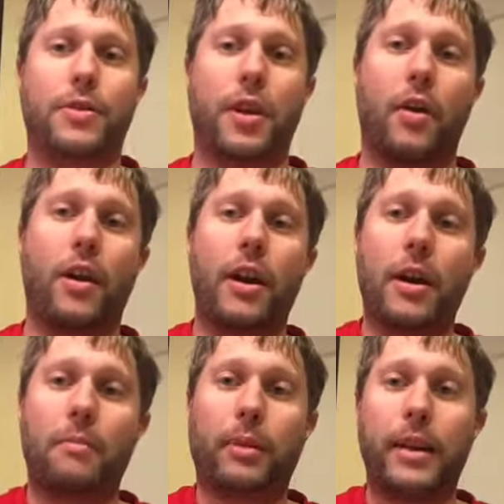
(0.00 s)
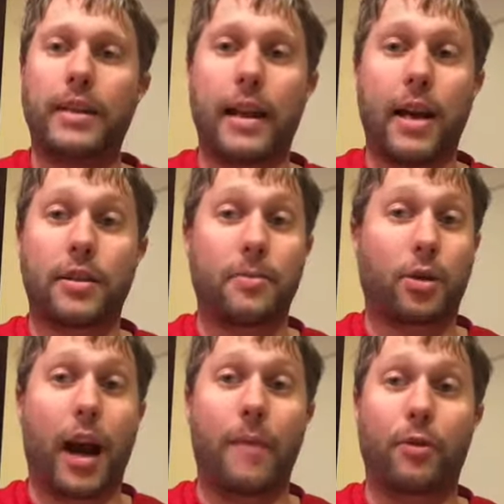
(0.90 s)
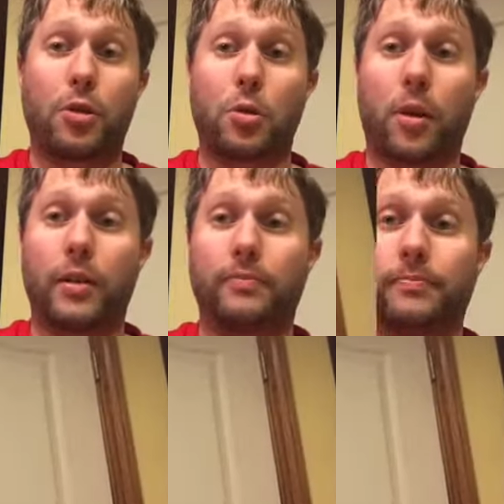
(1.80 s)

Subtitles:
So please subscribe for sure.